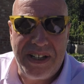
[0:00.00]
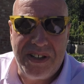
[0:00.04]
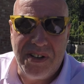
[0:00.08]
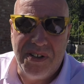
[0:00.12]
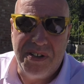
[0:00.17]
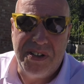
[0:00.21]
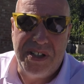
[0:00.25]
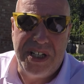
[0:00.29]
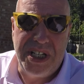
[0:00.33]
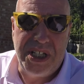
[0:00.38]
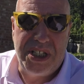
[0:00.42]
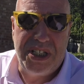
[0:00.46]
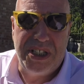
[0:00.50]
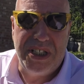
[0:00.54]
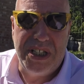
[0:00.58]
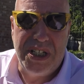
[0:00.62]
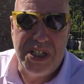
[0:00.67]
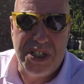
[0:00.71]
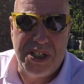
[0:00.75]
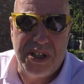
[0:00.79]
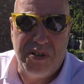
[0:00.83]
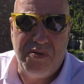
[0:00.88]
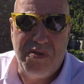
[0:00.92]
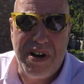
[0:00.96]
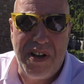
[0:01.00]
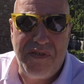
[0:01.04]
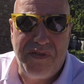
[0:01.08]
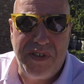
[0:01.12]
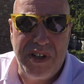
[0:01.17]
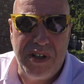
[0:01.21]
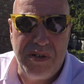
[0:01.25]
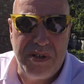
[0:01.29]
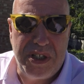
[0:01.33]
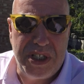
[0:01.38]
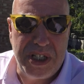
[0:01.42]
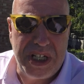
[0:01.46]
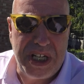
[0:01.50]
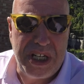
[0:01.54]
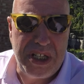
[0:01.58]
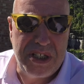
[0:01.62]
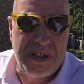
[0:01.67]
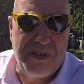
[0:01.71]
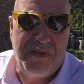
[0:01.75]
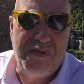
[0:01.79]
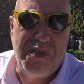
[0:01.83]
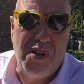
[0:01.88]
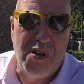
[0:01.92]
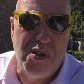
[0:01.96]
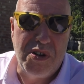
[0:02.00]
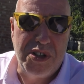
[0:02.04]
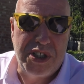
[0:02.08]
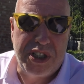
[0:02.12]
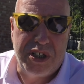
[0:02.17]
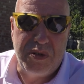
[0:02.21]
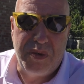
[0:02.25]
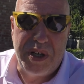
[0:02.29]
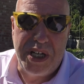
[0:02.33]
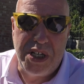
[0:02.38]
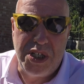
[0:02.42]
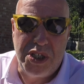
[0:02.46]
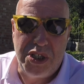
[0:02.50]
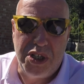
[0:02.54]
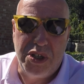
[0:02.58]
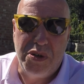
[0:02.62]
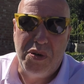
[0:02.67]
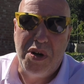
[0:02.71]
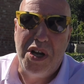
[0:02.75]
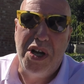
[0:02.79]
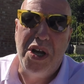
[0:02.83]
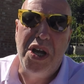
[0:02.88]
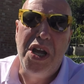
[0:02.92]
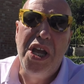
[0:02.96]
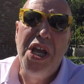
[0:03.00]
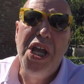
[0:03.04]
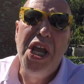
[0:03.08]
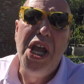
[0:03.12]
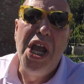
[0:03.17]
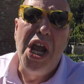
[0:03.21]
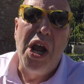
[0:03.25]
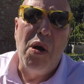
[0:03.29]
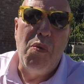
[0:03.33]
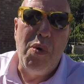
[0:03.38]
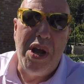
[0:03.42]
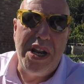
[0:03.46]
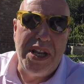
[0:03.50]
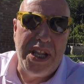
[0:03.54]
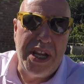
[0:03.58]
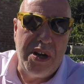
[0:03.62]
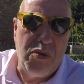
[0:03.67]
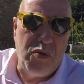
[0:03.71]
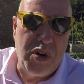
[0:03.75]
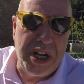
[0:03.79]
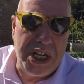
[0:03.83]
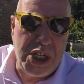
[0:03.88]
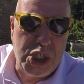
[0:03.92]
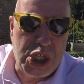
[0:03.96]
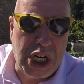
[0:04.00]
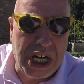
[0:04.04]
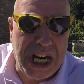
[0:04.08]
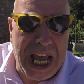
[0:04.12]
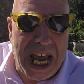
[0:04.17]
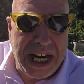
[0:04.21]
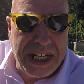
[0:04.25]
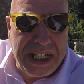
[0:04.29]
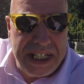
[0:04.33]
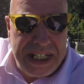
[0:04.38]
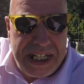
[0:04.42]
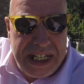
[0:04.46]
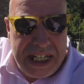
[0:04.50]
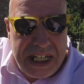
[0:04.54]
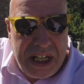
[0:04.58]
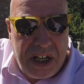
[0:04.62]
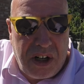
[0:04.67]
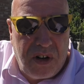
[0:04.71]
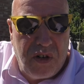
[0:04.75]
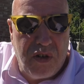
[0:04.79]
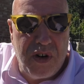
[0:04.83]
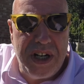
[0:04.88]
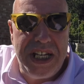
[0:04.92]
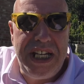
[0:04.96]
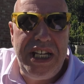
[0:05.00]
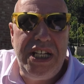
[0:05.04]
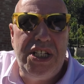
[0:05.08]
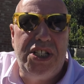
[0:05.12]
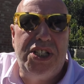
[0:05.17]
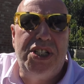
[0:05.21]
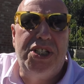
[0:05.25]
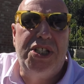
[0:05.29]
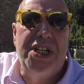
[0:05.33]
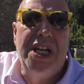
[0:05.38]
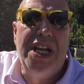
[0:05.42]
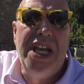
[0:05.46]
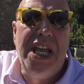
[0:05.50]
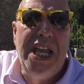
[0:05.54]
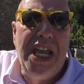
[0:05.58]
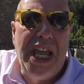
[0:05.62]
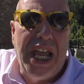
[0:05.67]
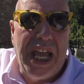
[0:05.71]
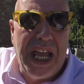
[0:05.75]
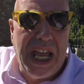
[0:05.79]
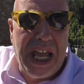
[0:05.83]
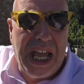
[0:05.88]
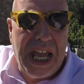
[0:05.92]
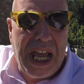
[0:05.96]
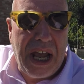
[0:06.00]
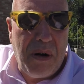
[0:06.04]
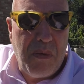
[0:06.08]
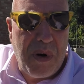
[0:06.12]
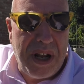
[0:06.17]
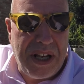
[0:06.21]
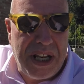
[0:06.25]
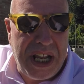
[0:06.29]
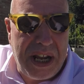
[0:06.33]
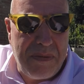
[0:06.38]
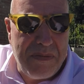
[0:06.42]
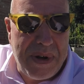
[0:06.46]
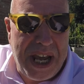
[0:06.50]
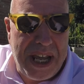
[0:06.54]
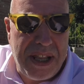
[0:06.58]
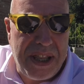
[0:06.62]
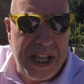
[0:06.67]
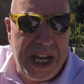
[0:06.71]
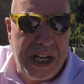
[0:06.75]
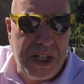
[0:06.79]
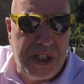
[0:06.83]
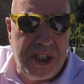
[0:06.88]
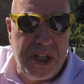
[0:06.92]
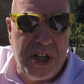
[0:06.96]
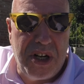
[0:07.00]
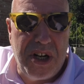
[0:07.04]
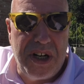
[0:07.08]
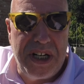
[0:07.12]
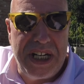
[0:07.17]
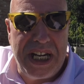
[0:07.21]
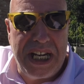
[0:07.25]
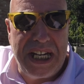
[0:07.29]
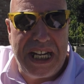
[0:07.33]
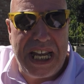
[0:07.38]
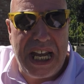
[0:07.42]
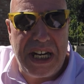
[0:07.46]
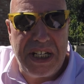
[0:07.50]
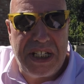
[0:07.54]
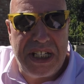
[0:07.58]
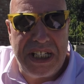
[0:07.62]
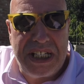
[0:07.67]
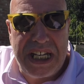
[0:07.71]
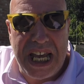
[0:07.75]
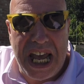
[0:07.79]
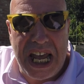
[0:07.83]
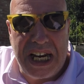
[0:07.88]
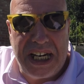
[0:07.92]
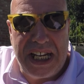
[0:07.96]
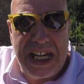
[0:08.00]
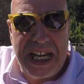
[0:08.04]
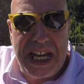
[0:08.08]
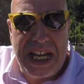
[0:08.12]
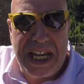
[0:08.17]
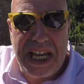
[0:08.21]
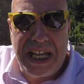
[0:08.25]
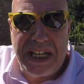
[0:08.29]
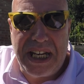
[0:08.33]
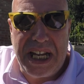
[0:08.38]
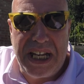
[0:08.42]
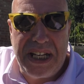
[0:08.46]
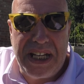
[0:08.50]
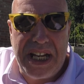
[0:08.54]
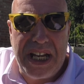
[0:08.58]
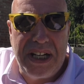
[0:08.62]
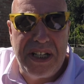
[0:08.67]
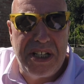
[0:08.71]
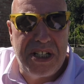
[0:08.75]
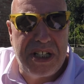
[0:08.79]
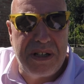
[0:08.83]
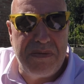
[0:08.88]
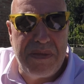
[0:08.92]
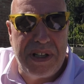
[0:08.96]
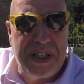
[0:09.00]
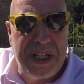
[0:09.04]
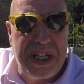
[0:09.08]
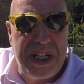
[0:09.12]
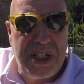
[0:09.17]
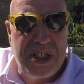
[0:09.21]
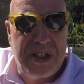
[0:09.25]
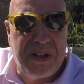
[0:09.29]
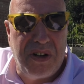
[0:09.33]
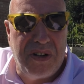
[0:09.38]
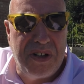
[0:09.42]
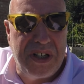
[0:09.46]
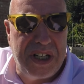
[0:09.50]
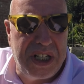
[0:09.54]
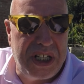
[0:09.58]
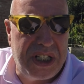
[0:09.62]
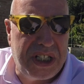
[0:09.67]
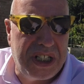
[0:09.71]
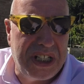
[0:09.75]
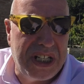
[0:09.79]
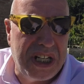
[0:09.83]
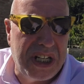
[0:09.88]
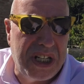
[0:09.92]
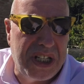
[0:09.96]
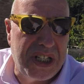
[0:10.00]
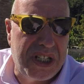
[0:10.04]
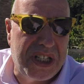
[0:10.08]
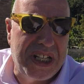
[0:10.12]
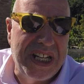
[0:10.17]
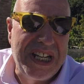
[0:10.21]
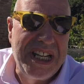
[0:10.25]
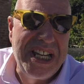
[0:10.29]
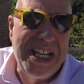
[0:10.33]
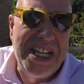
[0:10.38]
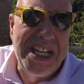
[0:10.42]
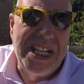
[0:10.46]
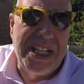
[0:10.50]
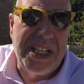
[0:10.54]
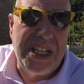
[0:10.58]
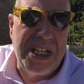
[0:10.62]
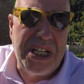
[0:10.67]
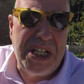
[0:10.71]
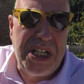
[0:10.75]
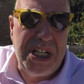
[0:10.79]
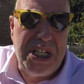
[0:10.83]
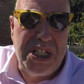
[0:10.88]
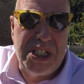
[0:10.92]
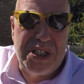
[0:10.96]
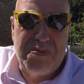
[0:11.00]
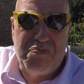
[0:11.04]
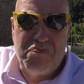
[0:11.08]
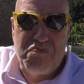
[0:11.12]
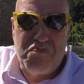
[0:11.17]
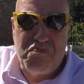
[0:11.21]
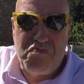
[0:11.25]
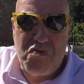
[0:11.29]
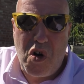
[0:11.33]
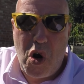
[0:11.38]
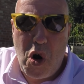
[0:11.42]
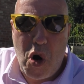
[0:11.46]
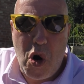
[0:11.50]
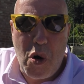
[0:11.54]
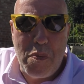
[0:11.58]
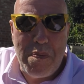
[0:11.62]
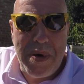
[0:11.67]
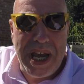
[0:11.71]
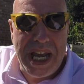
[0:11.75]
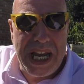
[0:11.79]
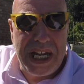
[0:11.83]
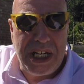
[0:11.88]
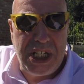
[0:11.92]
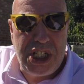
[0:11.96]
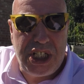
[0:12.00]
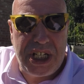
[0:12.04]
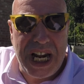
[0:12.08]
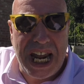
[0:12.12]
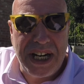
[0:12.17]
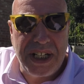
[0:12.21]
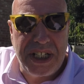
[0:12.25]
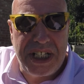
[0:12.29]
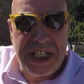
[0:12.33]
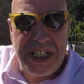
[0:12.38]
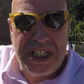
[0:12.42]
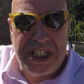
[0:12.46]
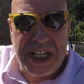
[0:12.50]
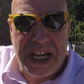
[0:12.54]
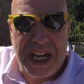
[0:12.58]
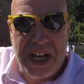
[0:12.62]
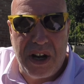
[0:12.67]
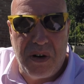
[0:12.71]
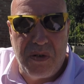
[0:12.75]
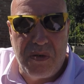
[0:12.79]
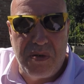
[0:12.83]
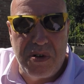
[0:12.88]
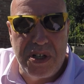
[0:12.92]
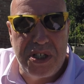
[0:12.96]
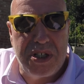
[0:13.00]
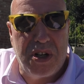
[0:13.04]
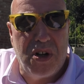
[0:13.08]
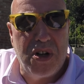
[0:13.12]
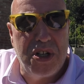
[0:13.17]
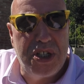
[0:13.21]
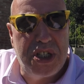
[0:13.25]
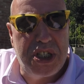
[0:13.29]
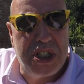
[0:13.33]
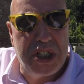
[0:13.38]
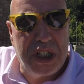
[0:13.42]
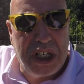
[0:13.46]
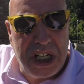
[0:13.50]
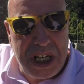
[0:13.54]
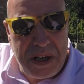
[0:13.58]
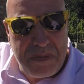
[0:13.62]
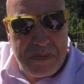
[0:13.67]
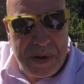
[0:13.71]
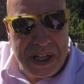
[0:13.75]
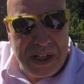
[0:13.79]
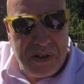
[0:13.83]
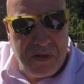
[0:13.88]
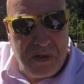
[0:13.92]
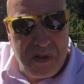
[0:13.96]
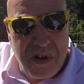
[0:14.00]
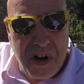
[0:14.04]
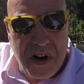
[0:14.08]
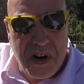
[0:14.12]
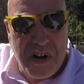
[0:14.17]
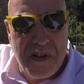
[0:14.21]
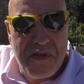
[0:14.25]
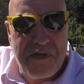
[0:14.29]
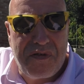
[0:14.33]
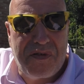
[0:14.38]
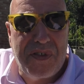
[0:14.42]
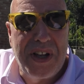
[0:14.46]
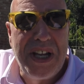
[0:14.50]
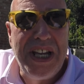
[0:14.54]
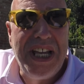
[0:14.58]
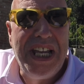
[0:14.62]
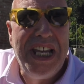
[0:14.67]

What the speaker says: conditions that refugees are forced to endure when they reach land in Greece, when they make their journey and get to Calais, and some of these conditions, these homemade shanty towns or sleeping rough.